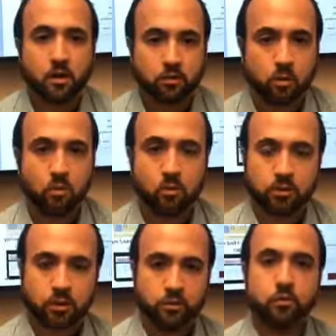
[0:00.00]
So
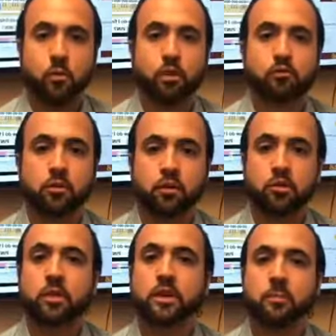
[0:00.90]
to answer your question,
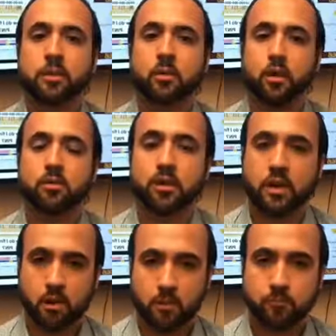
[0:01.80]
you can appeal every
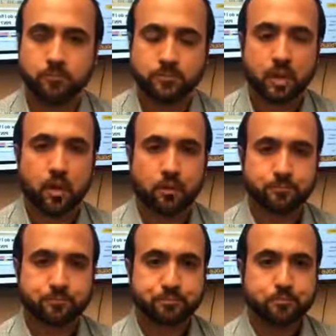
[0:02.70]
year, um,